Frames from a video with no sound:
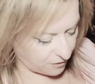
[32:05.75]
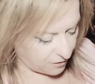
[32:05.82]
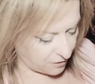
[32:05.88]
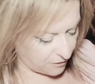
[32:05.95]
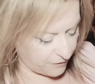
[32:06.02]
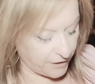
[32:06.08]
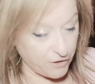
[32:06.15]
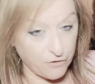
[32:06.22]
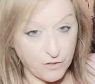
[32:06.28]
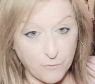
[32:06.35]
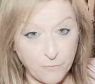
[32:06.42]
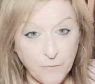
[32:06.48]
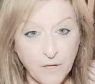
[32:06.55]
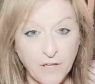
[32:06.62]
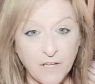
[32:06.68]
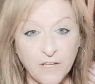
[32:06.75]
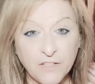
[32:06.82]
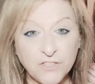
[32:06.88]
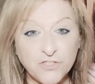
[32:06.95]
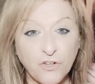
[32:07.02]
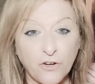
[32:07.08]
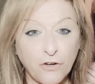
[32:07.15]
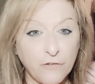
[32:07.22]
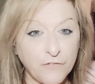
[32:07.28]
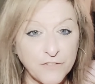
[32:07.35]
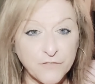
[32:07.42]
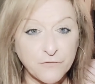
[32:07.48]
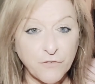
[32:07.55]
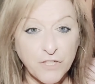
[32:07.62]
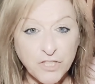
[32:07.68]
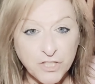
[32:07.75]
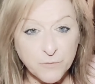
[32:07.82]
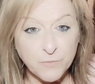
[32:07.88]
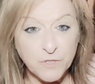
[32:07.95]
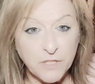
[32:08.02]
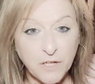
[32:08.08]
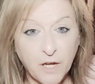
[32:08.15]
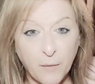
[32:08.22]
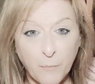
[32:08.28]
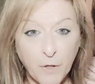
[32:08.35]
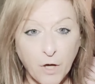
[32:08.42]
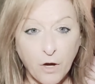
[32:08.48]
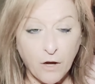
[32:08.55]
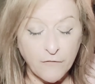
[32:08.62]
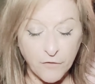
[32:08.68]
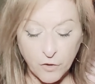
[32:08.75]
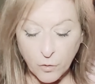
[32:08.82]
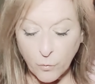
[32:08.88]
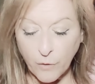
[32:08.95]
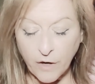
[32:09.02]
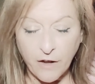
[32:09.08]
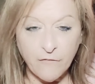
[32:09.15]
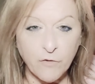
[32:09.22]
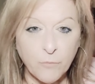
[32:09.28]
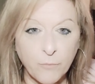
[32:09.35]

All right. You can start off as friendships and a cup of coffee or whatever,